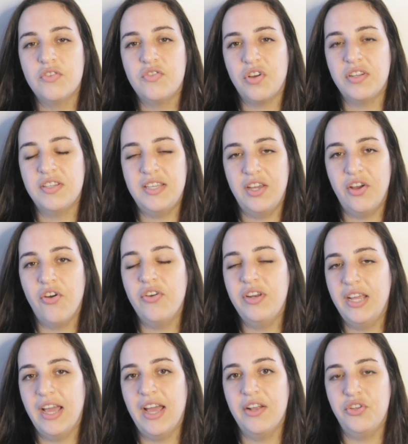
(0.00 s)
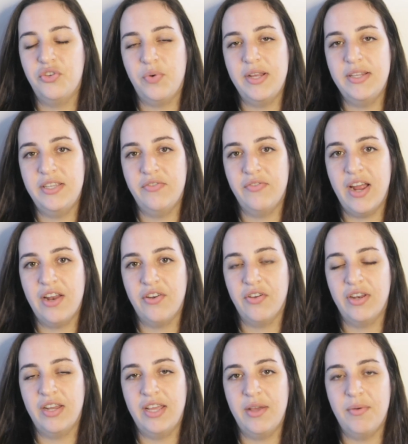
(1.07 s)
Santi only had 20 Rand
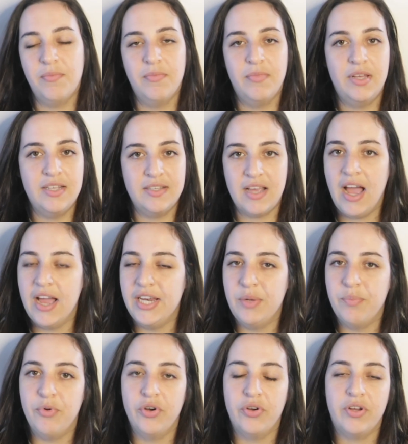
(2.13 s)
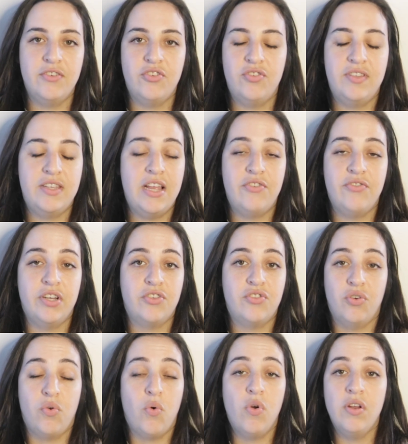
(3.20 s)
on him, his ID book. Cedric
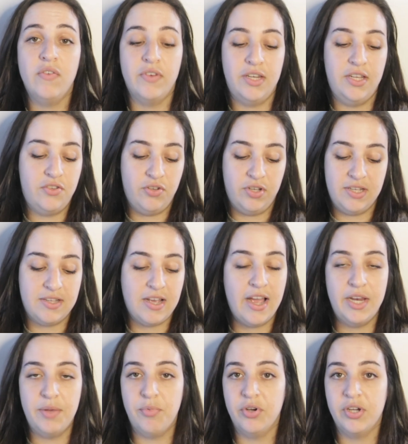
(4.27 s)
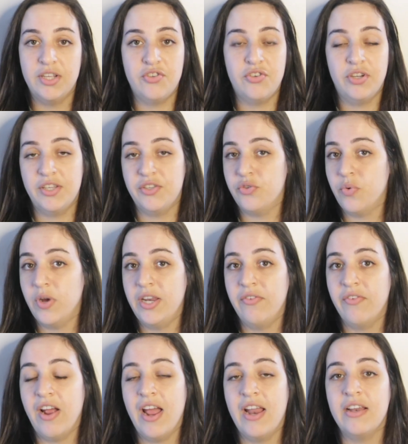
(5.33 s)
took all of it. He took his ID book, he took his 20
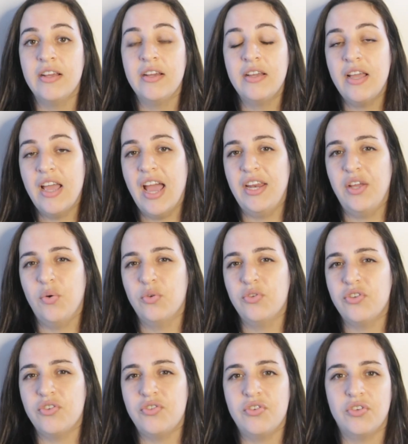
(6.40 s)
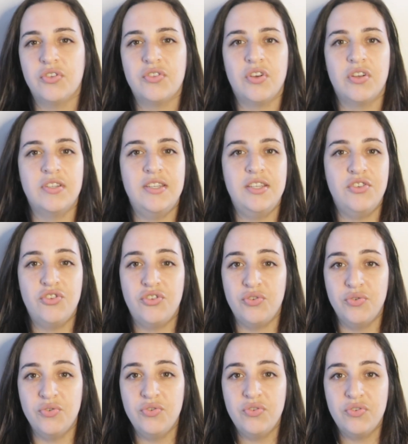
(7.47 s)
Rand, and he also took Santi's
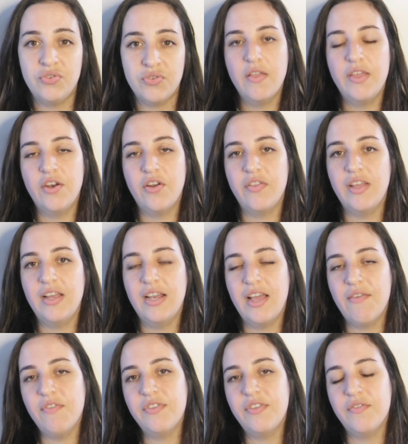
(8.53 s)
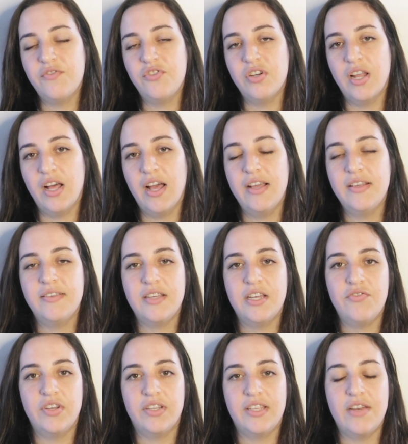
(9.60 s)
shoes. Then on the 11th of July,
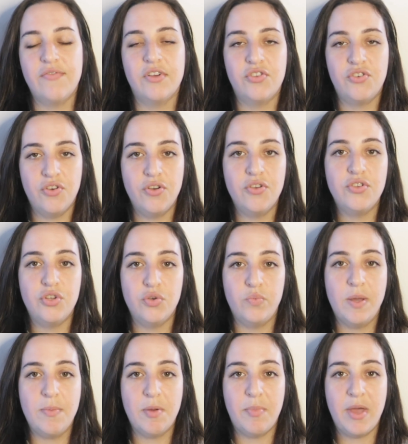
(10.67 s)
Cedric then returned to Wemmer